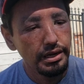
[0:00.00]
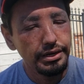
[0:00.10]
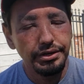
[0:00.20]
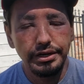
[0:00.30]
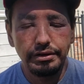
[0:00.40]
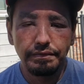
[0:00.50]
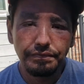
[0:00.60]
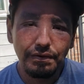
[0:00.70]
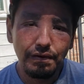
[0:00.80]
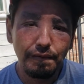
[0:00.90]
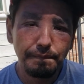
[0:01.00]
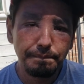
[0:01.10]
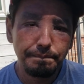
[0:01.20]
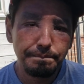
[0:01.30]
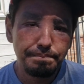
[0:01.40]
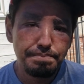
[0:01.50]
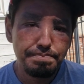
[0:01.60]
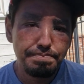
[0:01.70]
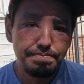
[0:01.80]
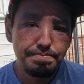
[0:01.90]
And you're gonna fall.
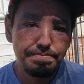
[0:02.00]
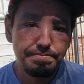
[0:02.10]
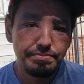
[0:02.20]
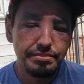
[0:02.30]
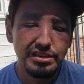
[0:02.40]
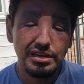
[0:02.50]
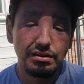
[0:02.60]
You're